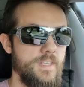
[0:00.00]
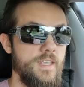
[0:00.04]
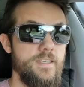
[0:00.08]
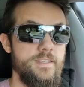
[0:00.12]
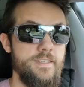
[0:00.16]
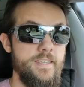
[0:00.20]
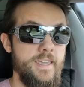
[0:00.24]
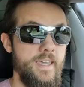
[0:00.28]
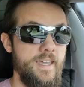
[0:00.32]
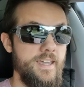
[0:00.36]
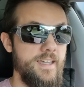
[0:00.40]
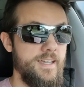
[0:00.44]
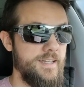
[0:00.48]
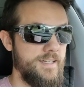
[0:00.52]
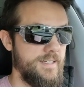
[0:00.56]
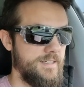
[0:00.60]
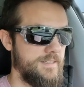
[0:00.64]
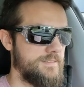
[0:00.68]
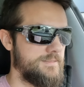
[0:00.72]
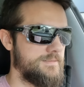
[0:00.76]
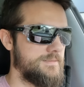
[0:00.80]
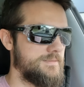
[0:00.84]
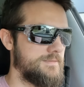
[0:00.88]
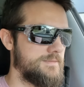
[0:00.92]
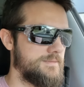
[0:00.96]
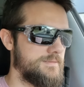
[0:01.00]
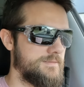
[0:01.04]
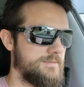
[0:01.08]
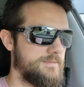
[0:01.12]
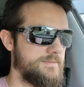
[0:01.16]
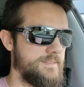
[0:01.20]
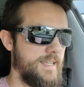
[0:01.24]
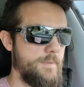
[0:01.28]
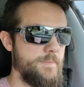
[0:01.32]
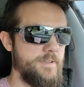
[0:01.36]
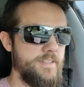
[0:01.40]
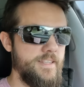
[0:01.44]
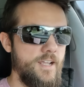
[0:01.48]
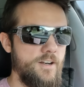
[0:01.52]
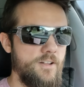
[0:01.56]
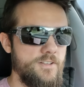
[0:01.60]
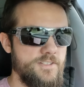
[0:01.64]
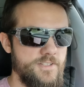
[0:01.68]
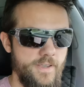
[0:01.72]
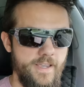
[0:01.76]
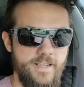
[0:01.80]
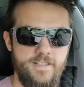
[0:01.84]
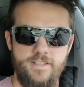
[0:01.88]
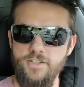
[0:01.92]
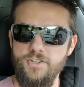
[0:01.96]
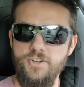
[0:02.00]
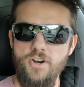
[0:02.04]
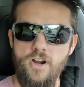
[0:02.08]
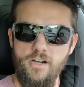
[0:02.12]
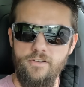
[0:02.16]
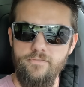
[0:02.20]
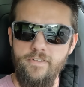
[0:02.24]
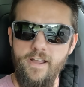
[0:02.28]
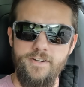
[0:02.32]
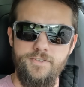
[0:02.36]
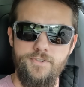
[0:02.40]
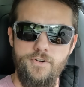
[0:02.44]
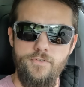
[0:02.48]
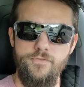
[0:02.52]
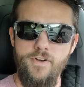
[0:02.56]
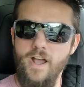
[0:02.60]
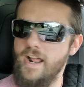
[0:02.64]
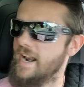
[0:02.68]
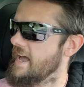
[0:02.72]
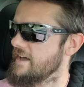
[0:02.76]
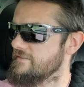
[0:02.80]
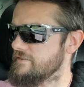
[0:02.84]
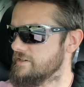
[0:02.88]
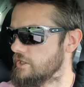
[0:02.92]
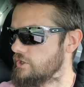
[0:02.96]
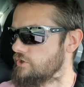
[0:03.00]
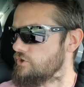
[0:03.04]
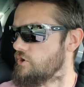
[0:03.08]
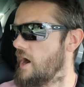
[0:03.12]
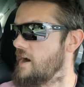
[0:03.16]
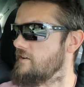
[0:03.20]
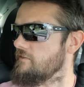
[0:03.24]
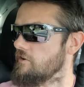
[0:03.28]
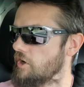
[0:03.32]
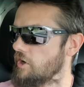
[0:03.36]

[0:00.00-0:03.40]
Yeah. I mean, that also has the shock factor of not having a driver.